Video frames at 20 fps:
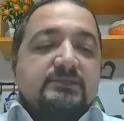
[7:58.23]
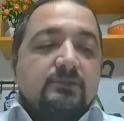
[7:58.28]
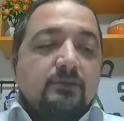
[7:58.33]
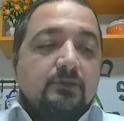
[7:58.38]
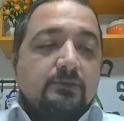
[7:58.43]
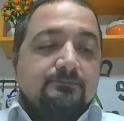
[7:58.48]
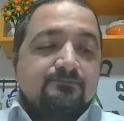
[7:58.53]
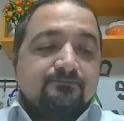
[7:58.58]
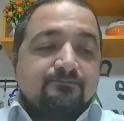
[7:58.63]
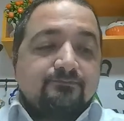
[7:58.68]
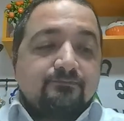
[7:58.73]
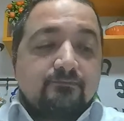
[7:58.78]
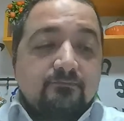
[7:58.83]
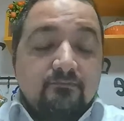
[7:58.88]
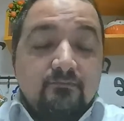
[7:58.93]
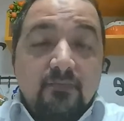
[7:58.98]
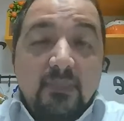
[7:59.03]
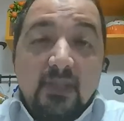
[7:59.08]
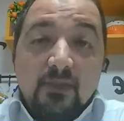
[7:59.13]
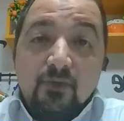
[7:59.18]
So
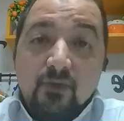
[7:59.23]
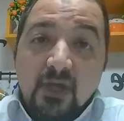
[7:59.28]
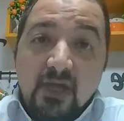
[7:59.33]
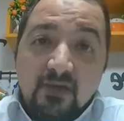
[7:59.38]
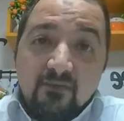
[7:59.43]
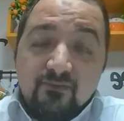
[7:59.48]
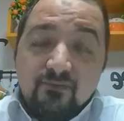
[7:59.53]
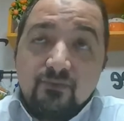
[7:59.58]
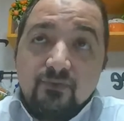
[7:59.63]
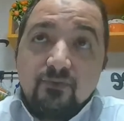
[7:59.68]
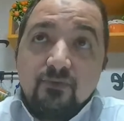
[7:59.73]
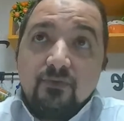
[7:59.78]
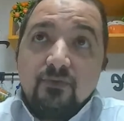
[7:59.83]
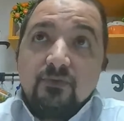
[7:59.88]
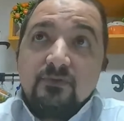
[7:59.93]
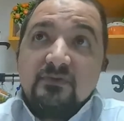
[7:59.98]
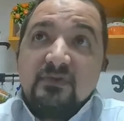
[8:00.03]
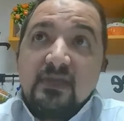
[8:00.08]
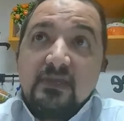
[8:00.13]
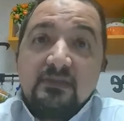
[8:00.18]
you have
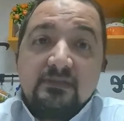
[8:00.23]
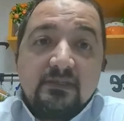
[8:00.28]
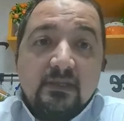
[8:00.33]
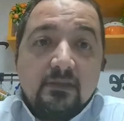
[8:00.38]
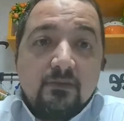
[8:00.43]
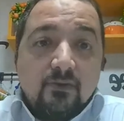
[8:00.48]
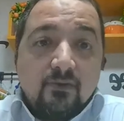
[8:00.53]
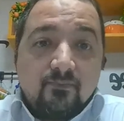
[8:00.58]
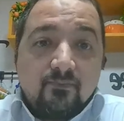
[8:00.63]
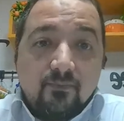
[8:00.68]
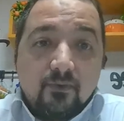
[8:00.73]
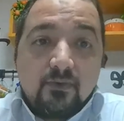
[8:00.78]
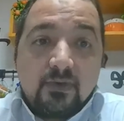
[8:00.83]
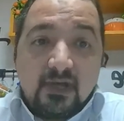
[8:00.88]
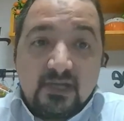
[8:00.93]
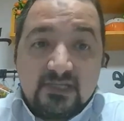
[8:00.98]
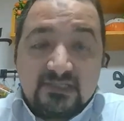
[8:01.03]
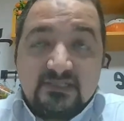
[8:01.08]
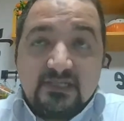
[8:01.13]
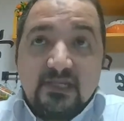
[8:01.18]
to take care of
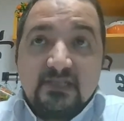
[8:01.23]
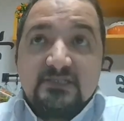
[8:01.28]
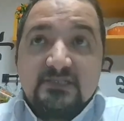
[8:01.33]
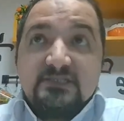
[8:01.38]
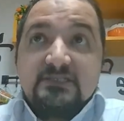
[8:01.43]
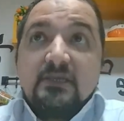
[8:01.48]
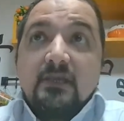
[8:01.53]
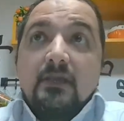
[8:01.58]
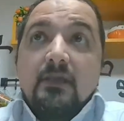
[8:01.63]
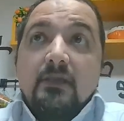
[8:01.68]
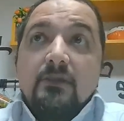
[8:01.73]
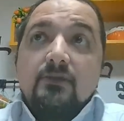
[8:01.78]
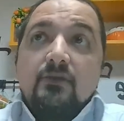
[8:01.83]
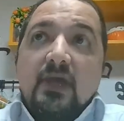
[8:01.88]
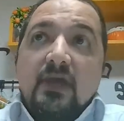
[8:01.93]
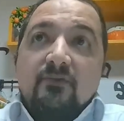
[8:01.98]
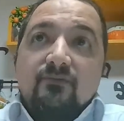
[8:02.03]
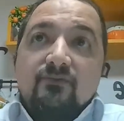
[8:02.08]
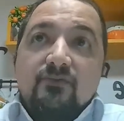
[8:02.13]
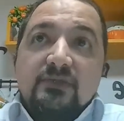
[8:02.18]
your assets. You
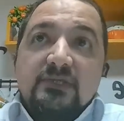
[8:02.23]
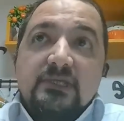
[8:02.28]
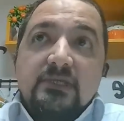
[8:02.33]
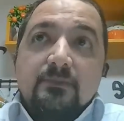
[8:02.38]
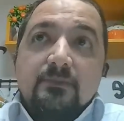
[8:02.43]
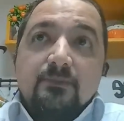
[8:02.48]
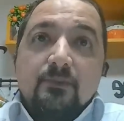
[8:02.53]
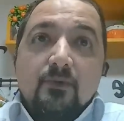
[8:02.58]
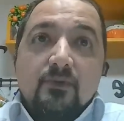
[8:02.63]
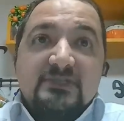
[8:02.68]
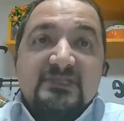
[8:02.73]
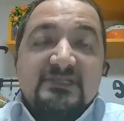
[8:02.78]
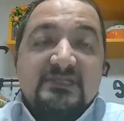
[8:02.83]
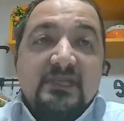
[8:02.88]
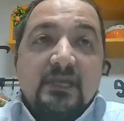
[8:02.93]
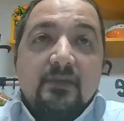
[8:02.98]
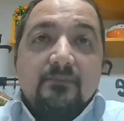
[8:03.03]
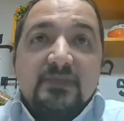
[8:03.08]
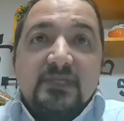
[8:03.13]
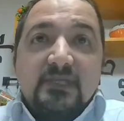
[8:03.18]
have to keep your
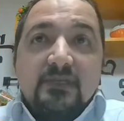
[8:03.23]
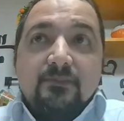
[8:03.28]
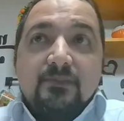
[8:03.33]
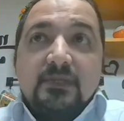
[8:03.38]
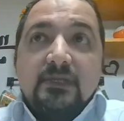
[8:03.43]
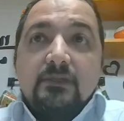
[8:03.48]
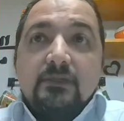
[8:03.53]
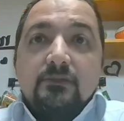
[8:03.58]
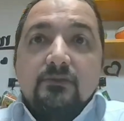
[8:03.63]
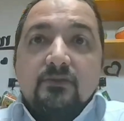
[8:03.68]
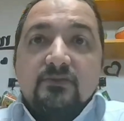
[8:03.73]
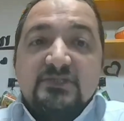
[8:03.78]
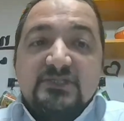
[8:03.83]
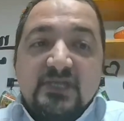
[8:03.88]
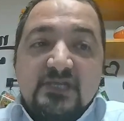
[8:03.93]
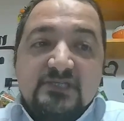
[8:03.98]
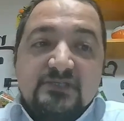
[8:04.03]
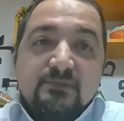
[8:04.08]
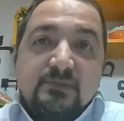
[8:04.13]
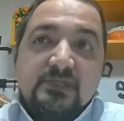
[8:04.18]
CMDB,
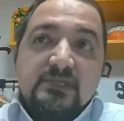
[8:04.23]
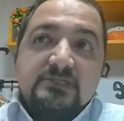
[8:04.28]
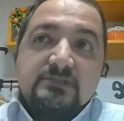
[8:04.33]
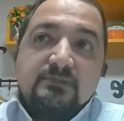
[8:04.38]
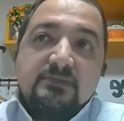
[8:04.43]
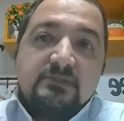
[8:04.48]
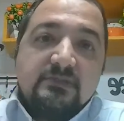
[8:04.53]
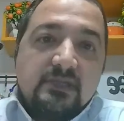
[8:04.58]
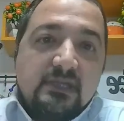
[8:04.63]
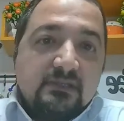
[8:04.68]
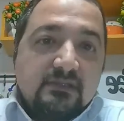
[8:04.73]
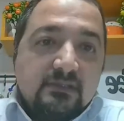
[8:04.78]
change management